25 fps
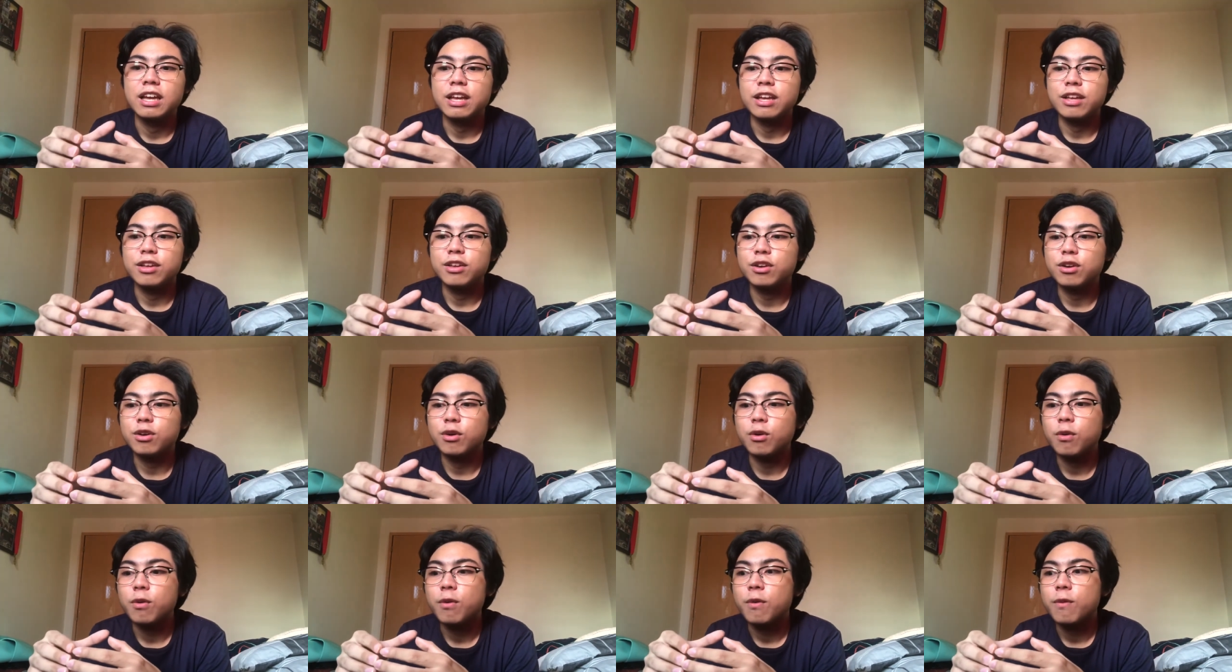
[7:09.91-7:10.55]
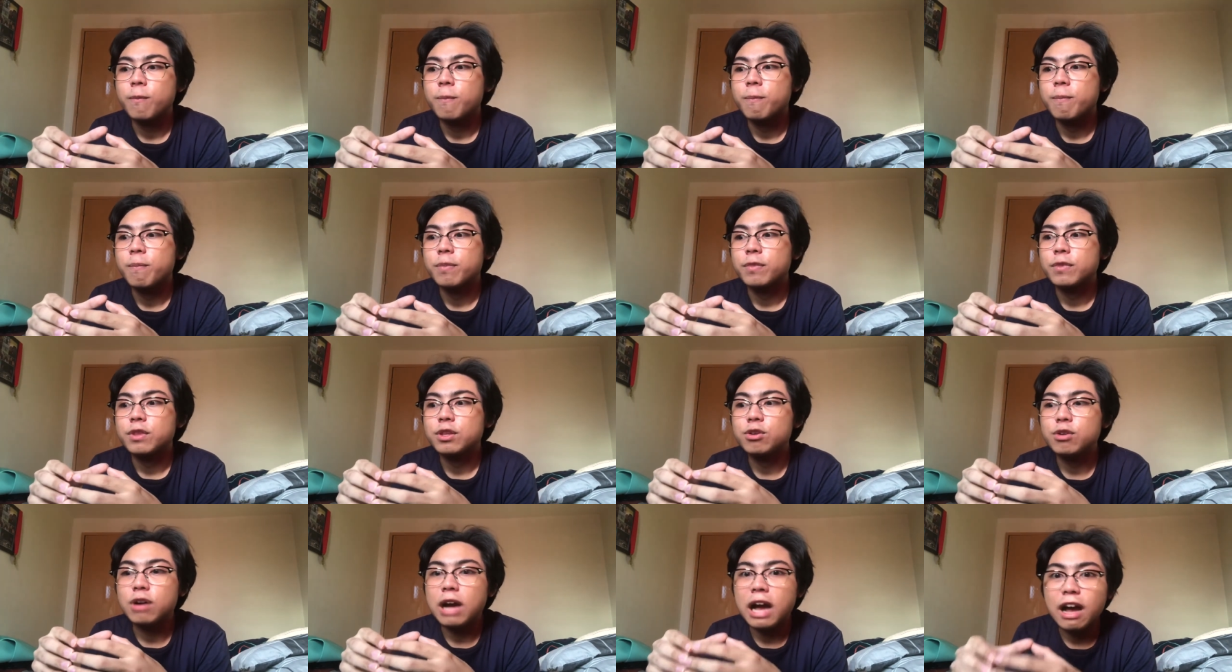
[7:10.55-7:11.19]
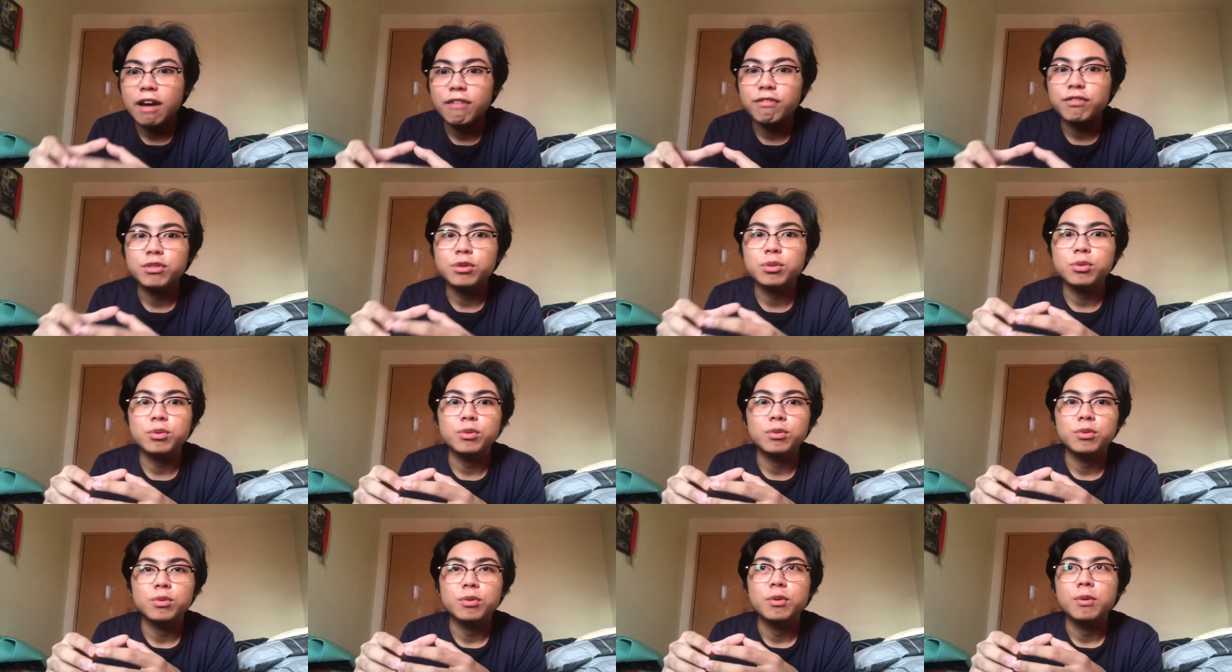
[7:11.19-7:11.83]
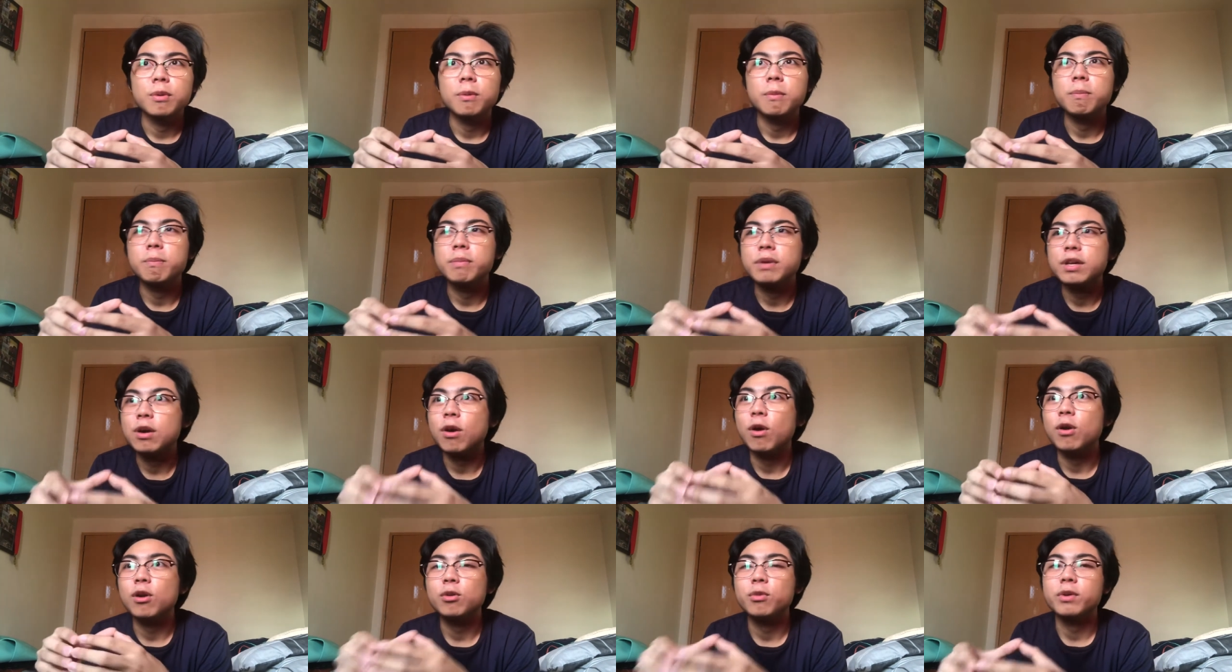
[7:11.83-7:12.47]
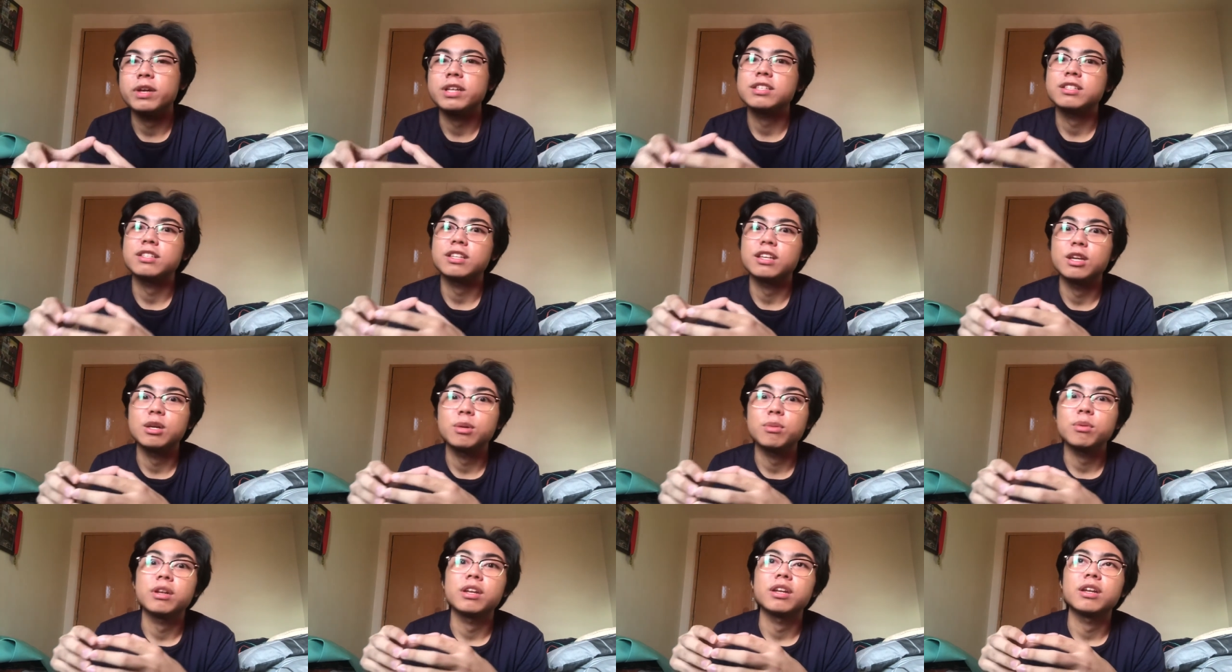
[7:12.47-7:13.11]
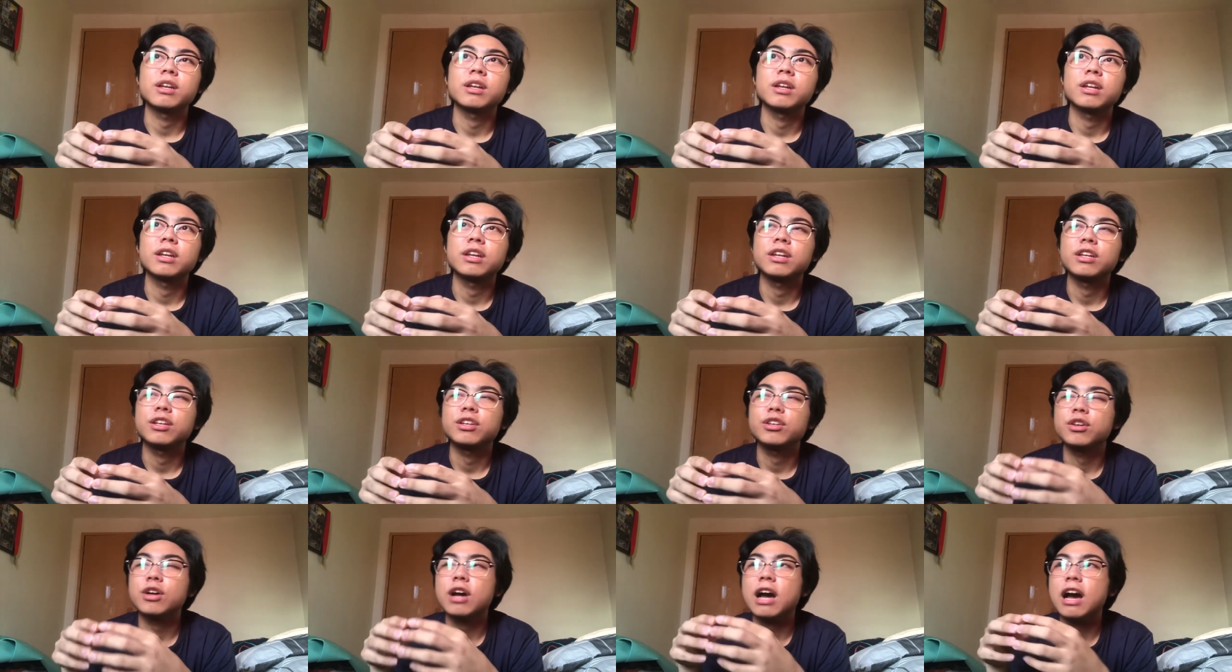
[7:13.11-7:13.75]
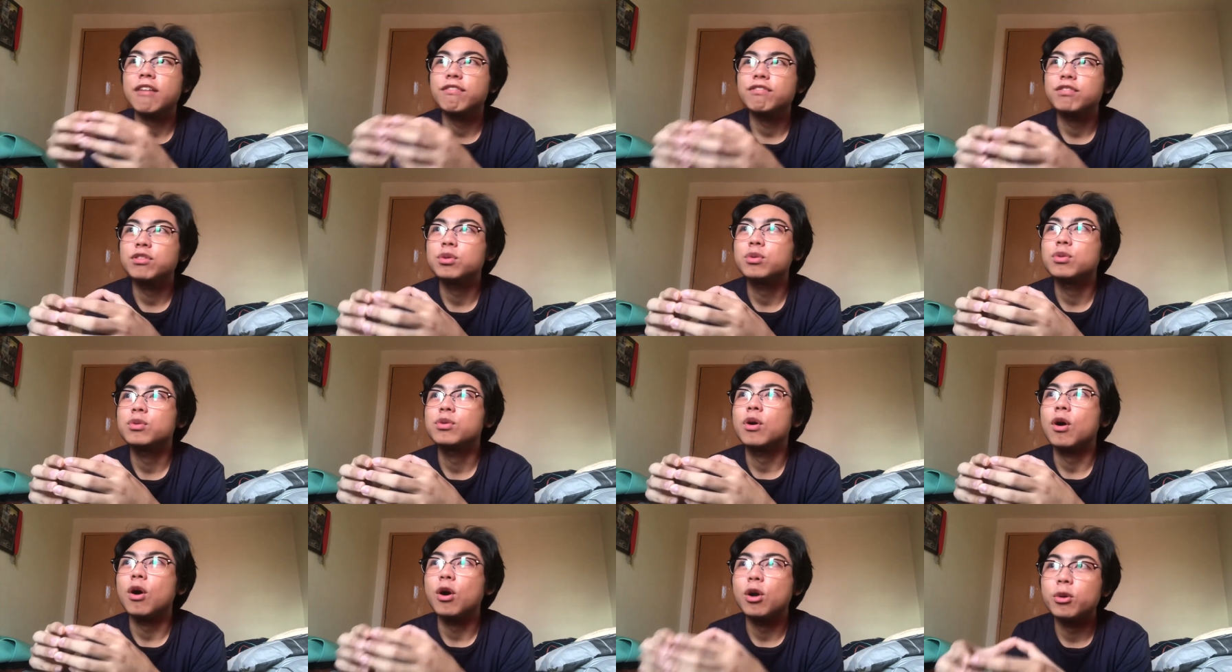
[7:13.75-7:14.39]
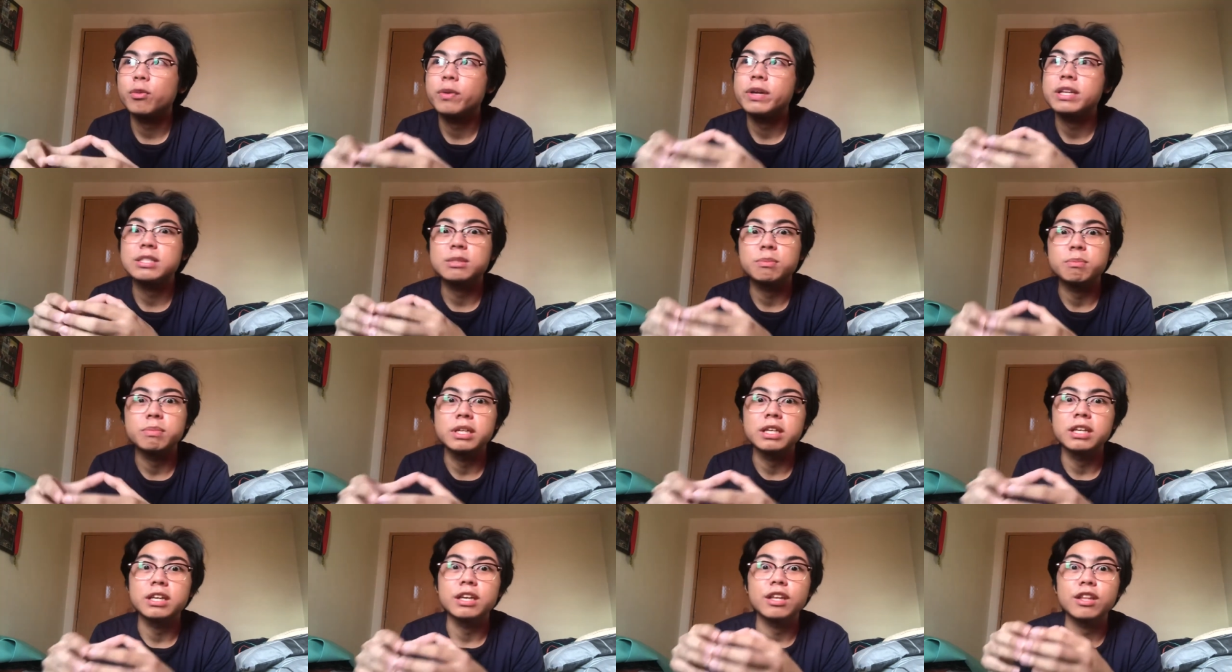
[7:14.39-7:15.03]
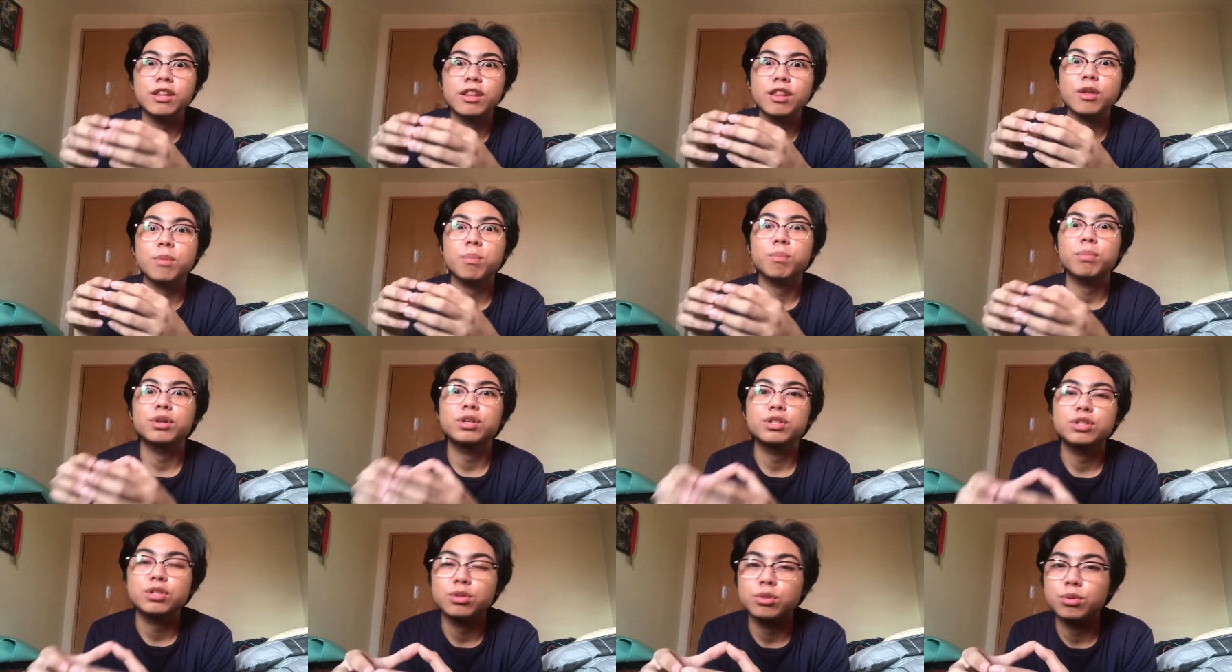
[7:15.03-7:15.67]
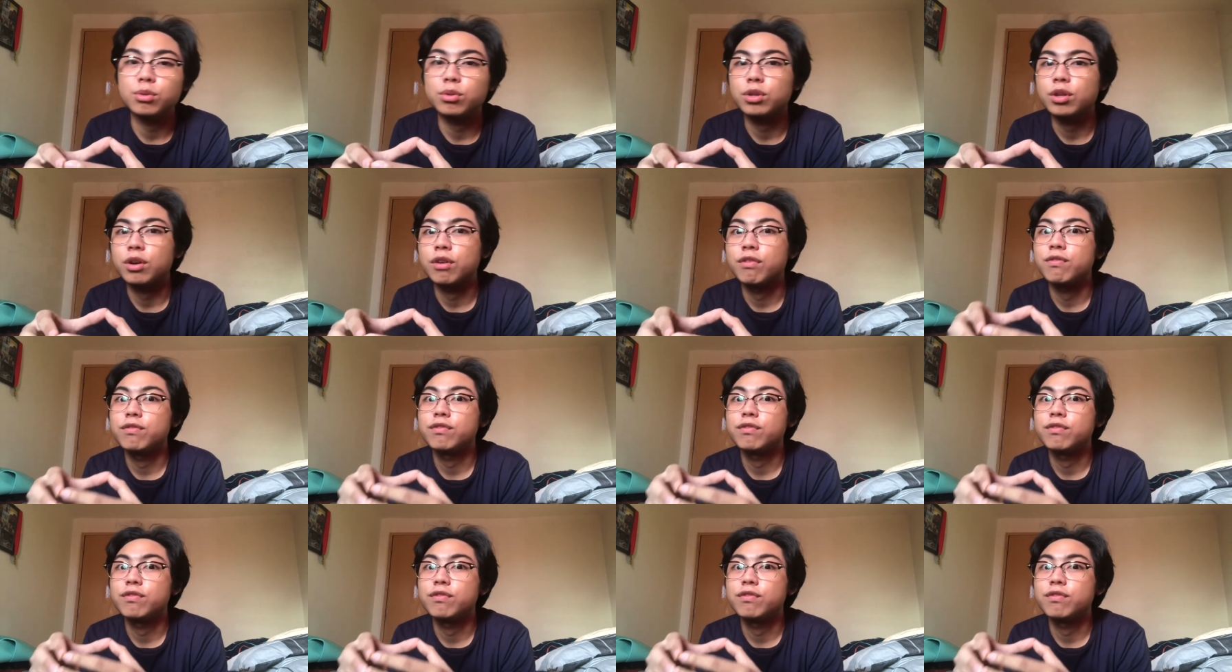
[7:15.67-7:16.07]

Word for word: you know you have to be always in you have to always be in the pursuit of